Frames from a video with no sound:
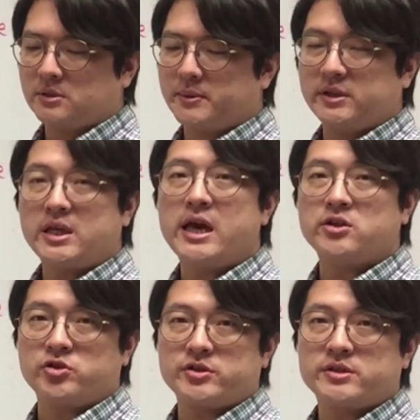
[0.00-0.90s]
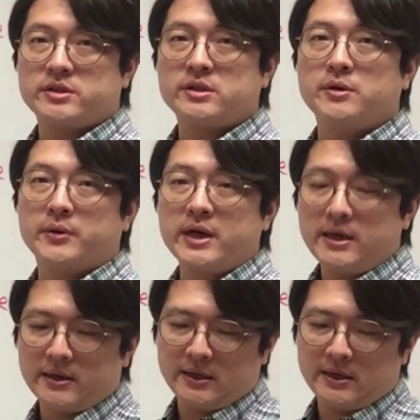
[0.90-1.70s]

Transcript: advantages. Okay,